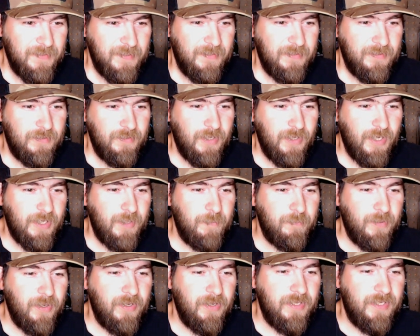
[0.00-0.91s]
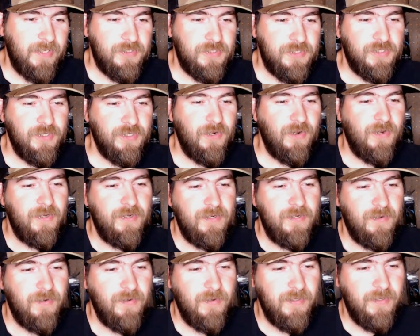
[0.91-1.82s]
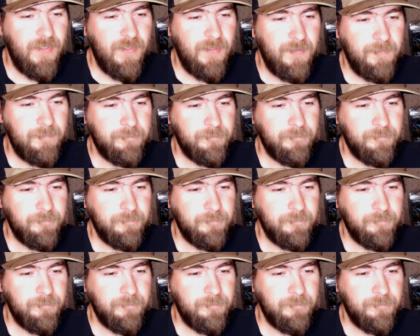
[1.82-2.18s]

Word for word: Dude, I could probably get Sean on here.